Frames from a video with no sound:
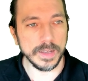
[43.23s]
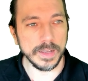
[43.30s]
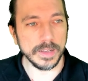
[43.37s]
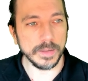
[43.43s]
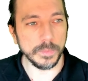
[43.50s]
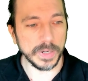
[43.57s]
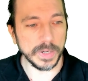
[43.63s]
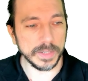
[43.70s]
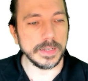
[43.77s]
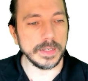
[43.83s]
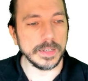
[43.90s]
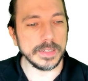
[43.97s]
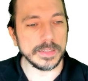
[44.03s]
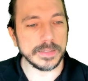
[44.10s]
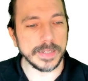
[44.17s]
But
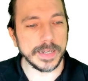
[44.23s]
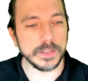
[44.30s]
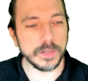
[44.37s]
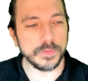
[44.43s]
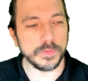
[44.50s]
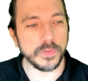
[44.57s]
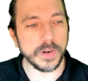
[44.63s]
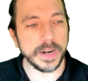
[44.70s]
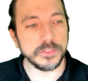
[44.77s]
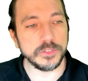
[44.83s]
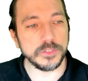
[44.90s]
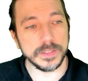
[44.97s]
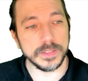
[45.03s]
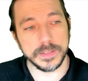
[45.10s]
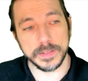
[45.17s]
instead of
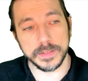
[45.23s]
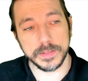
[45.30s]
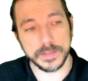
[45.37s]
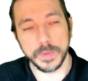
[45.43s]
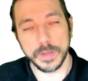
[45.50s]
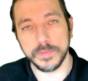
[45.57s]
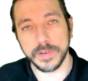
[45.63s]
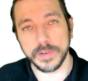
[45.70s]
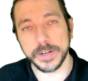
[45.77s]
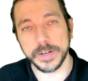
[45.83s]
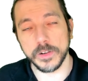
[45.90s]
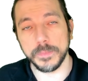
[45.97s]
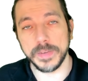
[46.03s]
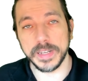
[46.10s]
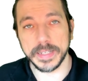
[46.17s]
writing this very
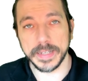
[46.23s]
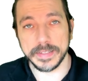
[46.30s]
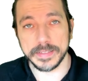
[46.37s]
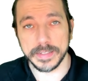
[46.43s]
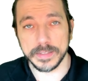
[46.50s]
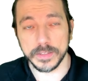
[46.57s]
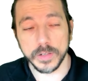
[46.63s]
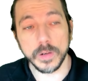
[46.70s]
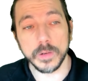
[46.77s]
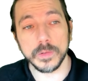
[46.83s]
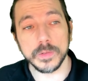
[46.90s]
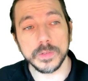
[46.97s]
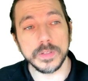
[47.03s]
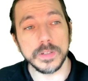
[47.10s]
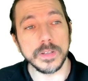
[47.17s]
complicated
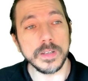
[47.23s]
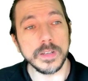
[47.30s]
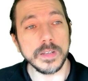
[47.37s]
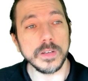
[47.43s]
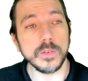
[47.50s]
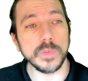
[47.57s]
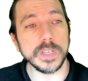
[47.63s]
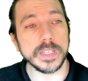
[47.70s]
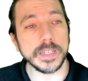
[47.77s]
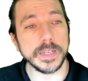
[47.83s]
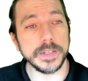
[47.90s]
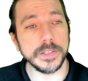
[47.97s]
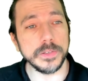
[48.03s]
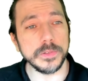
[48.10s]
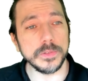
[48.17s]
code, we can
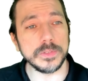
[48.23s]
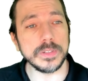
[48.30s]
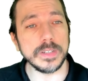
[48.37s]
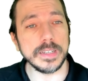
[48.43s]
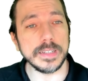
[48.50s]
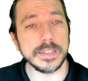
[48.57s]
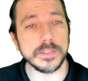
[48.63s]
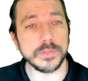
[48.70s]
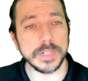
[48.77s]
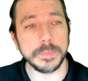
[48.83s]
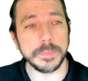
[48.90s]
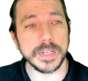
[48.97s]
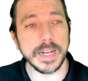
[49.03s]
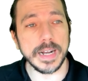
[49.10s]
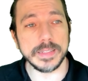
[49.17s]
use Stream
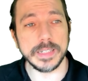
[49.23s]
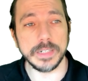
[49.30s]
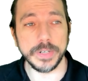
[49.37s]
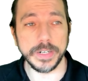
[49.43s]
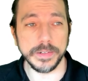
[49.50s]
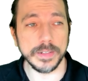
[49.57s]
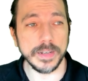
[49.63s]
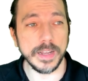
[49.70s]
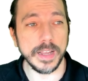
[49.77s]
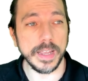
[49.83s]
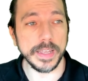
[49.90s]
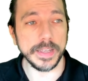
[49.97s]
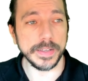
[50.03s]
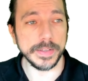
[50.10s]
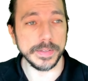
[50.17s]
Gatherer,
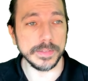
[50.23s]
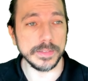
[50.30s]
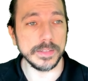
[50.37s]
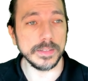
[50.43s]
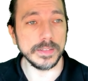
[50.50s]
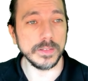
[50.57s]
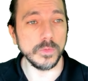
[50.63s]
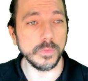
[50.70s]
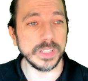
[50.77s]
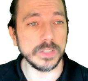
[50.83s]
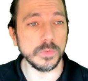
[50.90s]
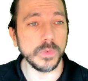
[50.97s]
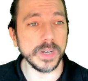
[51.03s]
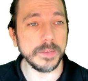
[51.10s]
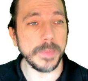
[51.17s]
and with
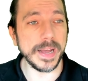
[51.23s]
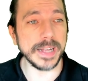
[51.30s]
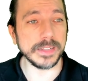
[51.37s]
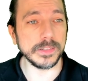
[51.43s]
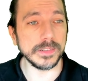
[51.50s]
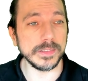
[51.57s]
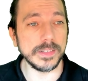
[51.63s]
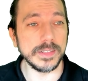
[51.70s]
one method,